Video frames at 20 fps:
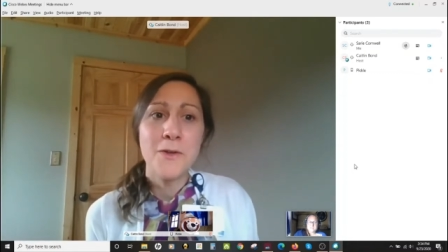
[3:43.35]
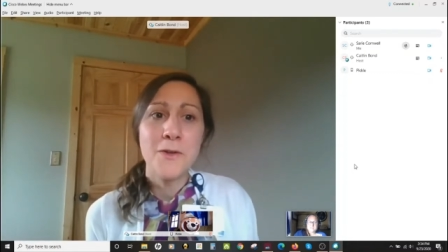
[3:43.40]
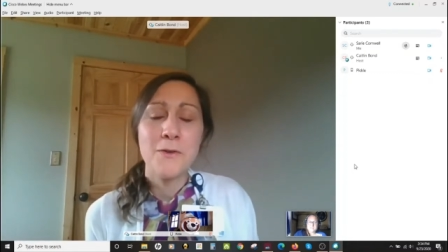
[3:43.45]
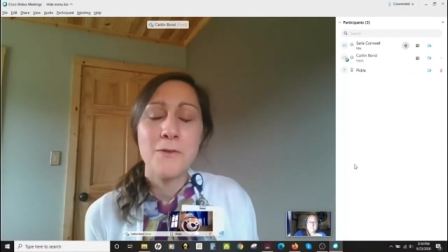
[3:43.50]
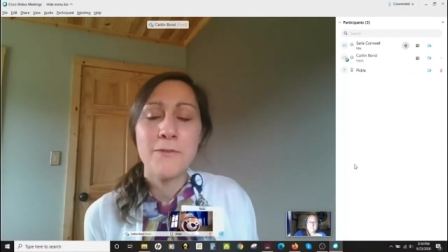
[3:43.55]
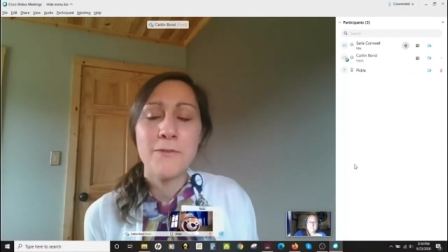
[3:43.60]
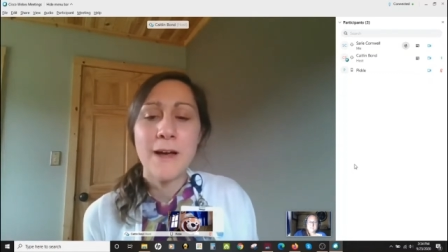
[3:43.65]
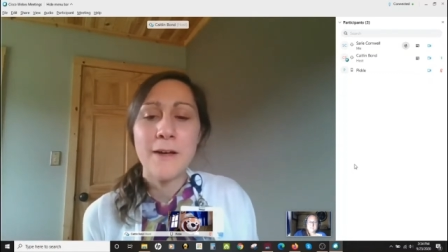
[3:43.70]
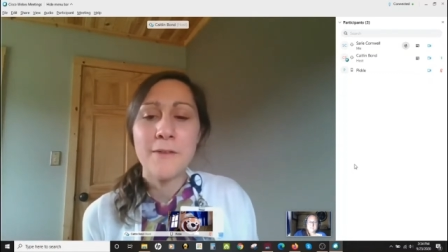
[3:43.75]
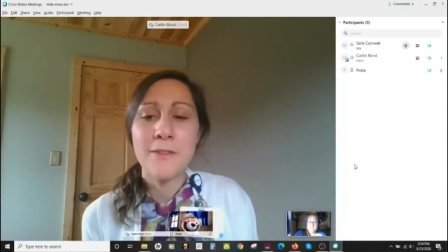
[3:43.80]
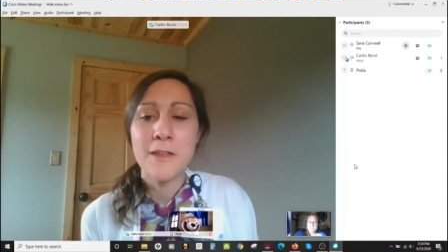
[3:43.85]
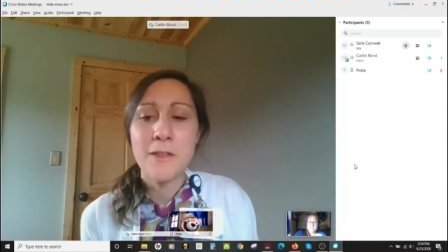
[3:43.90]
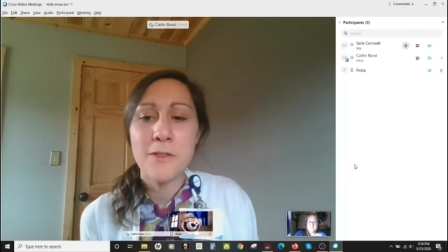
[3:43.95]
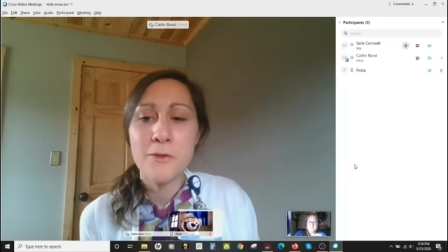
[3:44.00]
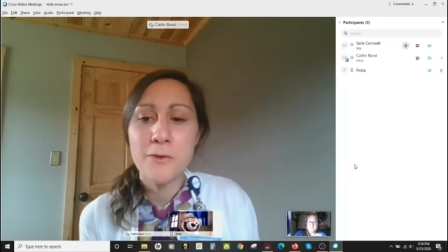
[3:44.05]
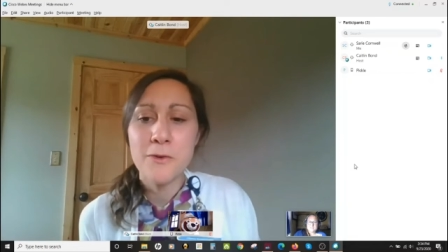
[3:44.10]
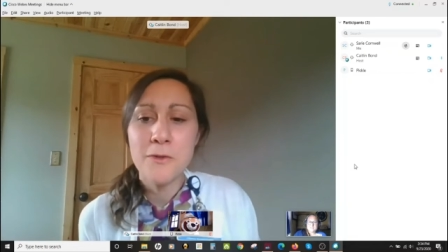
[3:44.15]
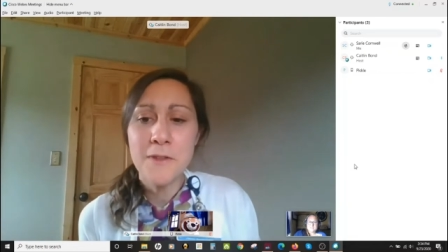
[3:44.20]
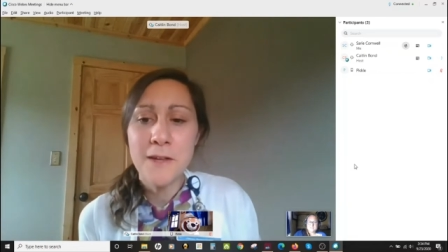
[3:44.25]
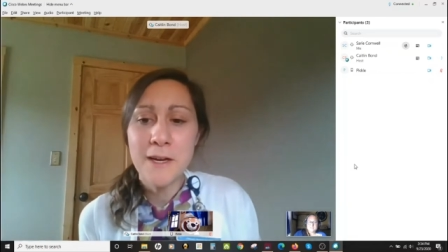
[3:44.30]
who found that
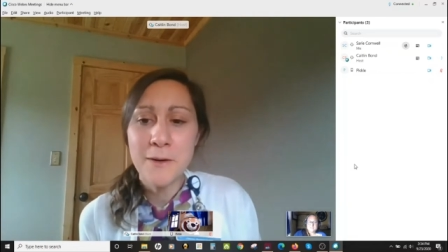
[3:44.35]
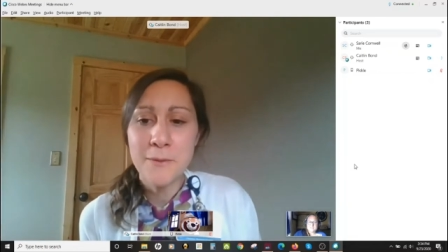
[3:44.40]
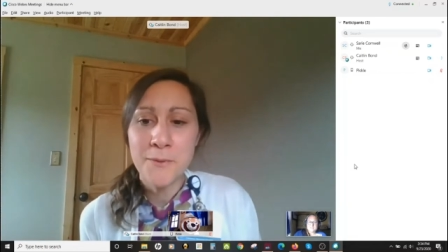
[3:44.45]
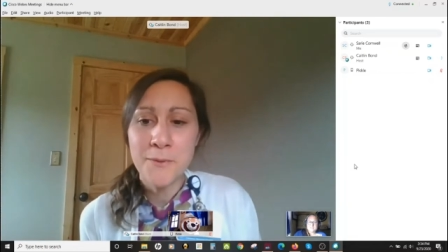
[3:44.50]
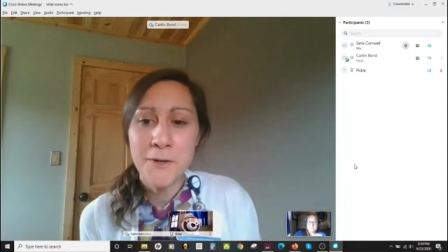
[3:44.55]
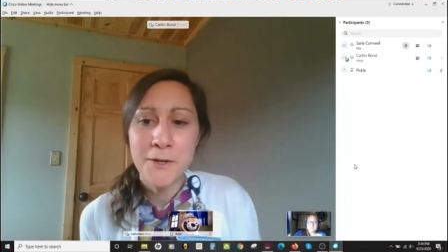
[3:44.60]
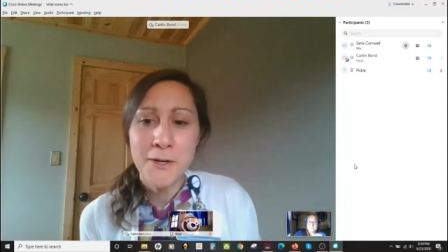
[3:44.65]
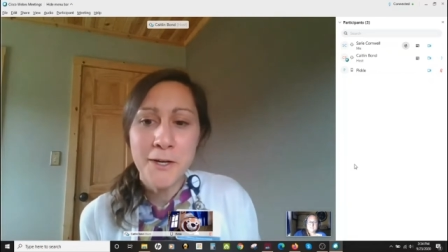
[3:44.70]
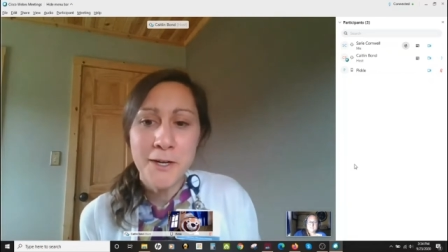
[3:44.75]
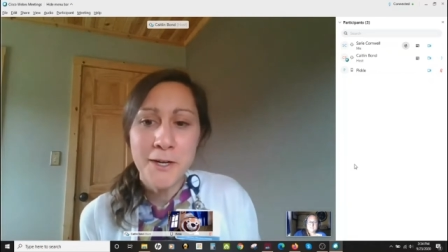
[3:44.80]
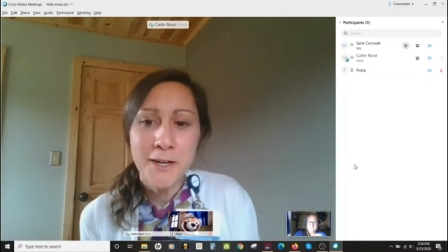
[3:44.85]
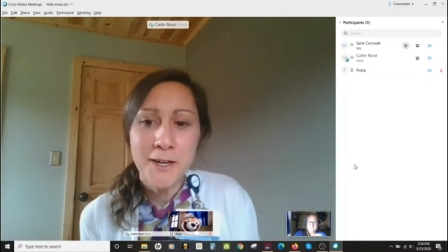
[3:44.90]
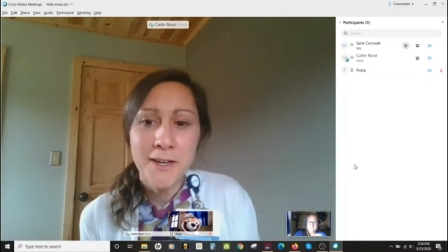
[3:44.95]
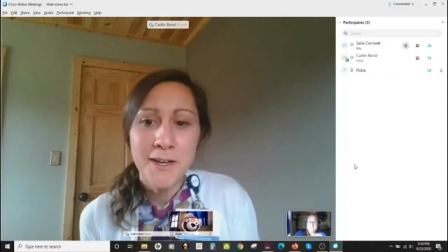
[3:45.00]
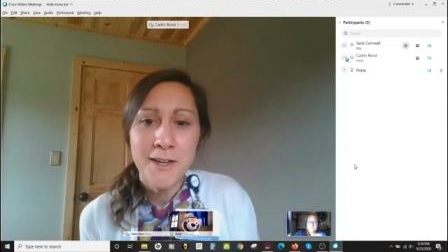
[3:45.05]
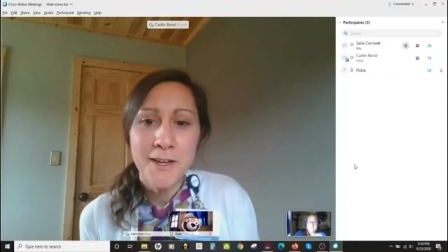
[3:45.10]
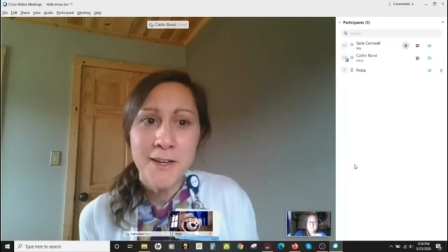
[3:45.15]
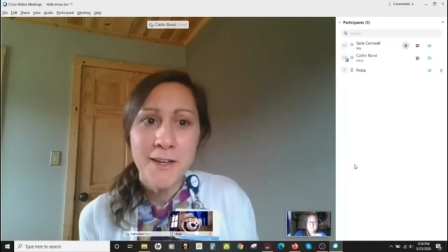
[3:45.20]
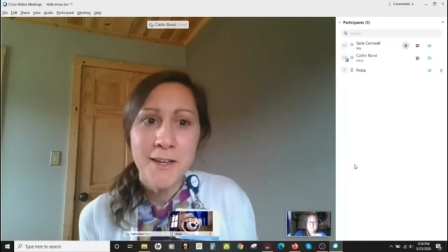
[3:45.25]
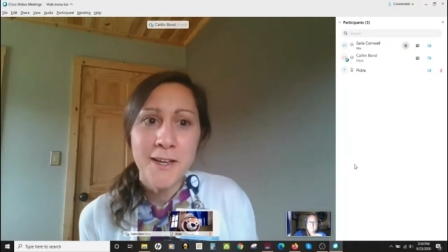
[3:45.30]
through their
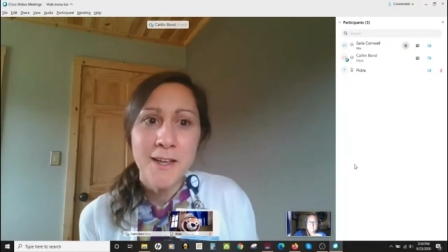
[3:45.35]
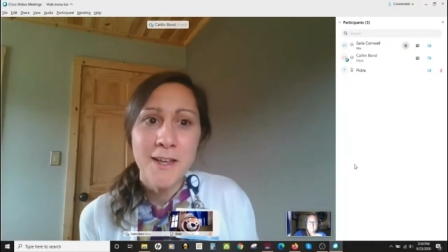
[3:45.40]
work,